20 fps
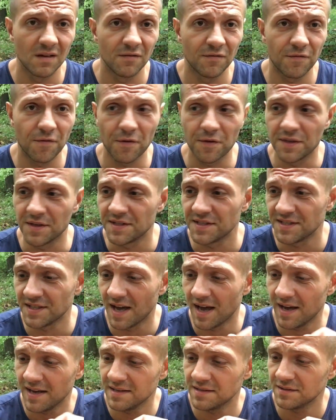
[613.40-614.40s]
For the
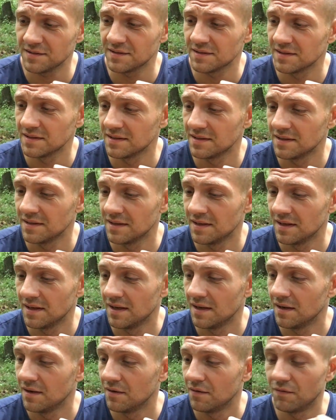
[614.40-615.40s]
size,
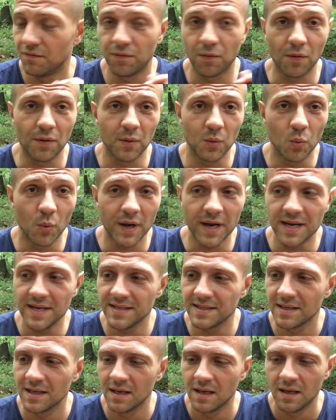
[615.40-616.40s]
for the
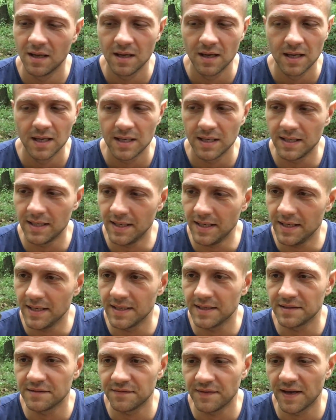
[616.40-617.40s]
weight, it
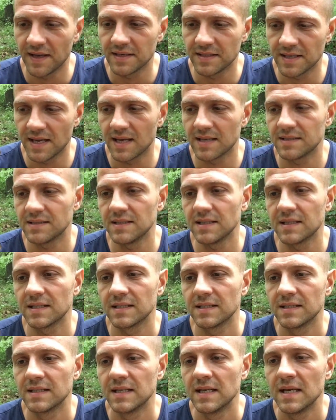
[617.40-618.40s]
is fantastic.
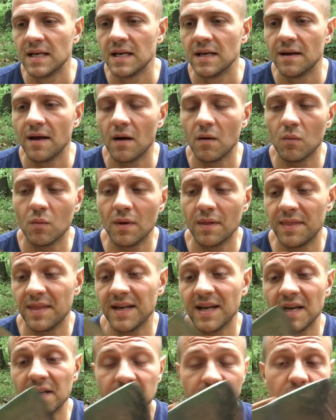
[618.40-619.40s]
Now, one
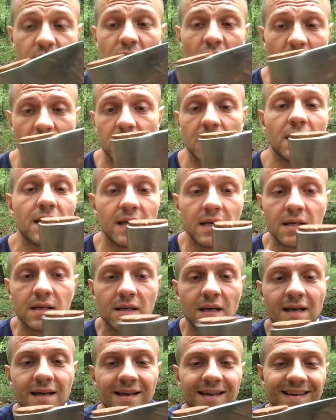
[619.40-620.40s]
thing I do not like
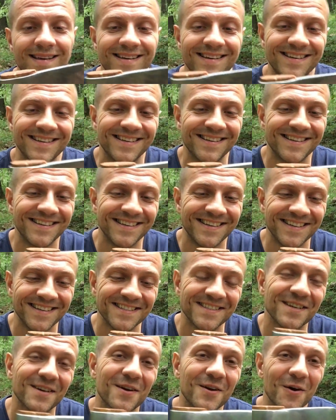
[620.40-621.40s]

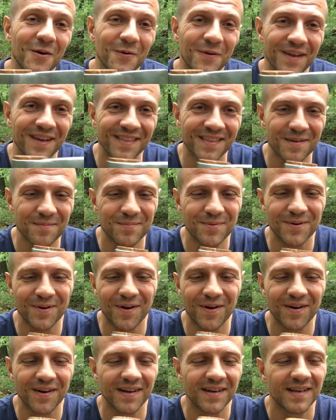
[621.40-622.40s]
is the coating they put
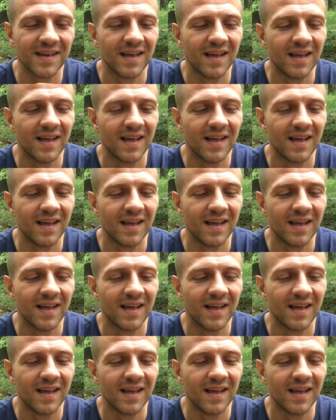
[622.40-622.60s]
on it.